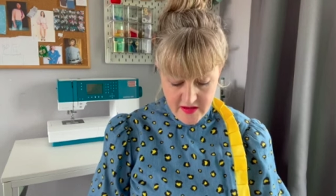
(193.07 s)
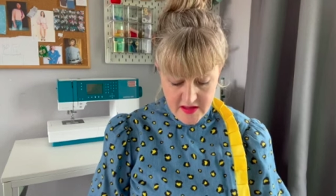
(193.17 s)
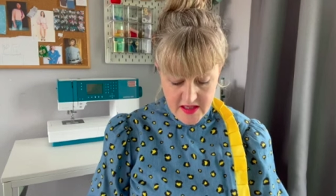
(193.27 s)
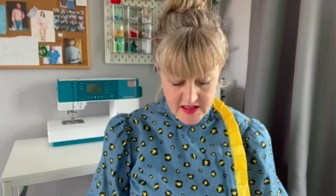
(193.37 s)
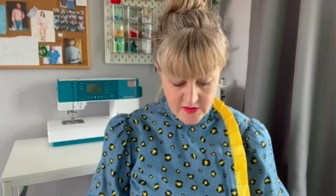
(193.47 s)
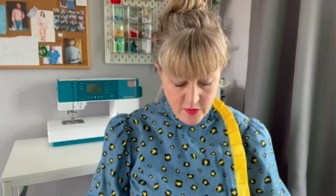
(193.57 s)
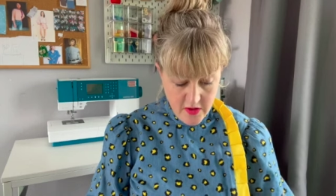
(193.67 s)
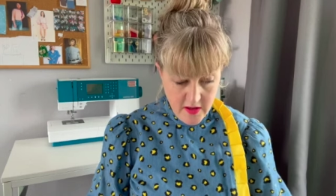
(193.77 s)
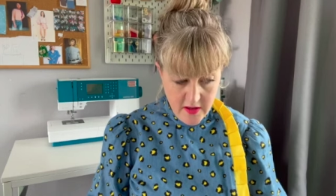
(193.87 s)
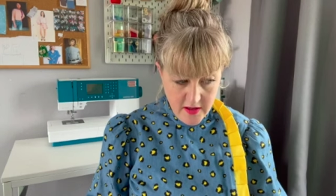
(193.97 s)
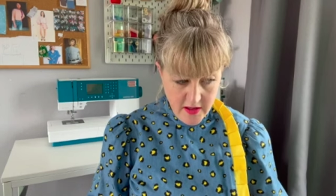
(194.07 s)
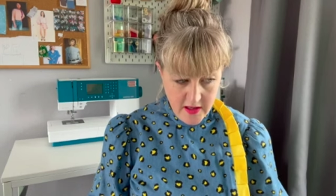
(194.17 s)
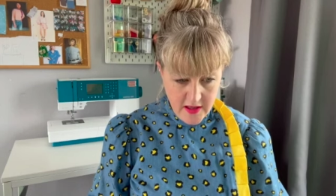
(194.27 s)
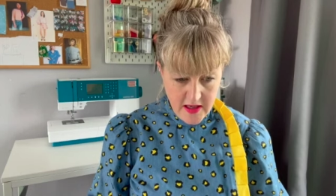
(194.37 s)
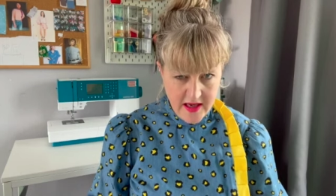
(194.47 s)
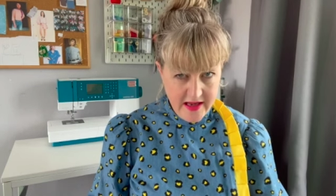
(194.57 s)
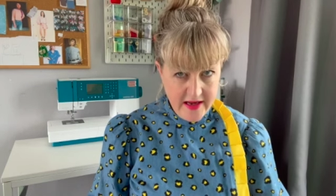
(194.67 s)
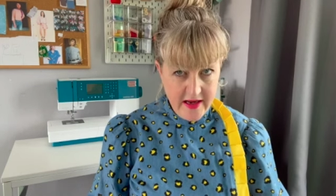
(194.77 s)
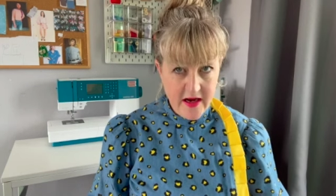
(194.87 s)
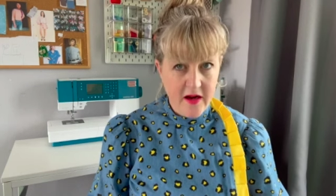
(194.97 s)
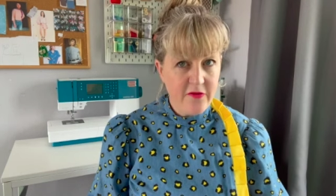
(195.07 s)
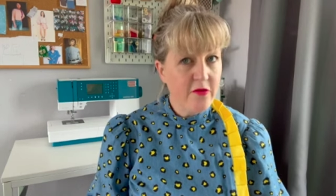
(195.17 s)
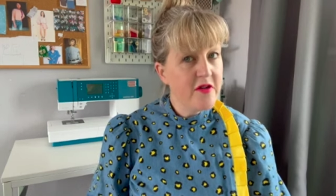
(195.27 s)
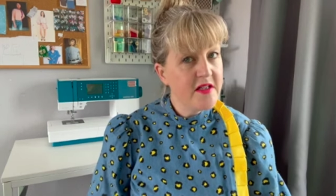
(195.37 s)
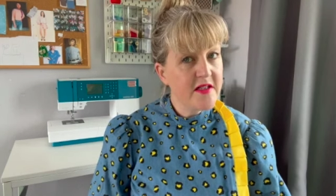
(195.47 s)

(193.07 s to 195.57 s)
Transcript: this one again I've already